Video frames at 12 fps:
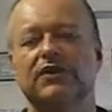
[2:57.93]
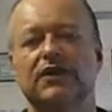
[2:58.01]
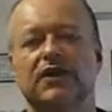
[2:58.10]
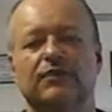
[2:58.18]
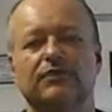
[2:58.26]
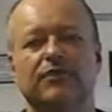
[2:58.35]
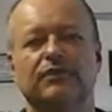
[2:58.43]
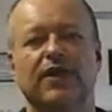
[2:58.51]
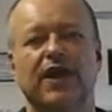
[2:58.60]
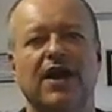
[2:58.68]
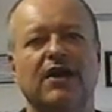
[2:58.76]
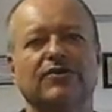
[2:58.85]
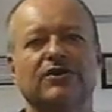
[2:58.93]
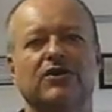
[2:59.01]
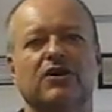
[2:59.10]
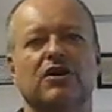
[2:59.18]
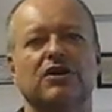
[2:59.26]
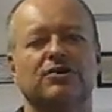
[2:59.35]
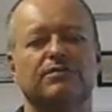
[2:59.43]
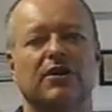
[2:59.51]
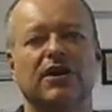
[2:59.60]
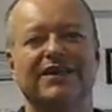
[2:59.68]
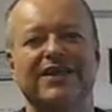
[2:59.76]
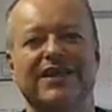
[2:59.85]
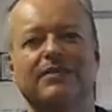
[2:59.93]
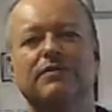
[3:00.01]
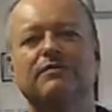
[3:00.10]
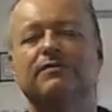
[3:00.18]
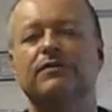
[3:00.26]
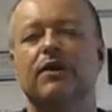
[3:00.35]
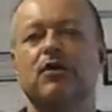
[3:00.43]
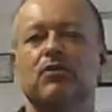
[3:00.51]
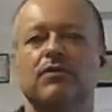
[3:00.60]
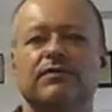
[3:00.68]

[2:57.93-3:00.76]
how the dog's mind, the ebb and flow